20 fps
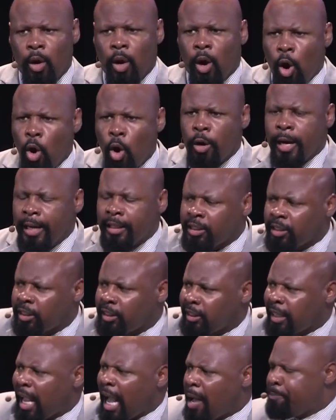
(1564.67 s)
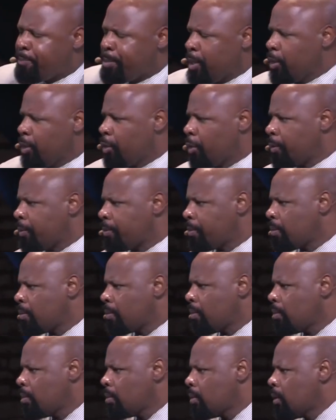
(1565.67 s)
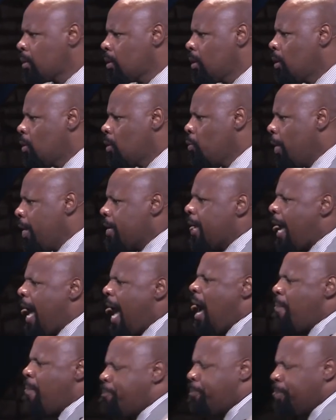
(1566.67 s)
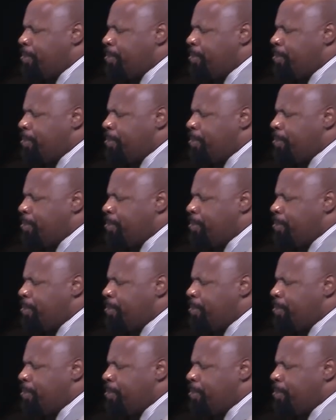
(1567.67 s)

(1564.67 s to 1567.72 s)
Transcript: who can stop you? When God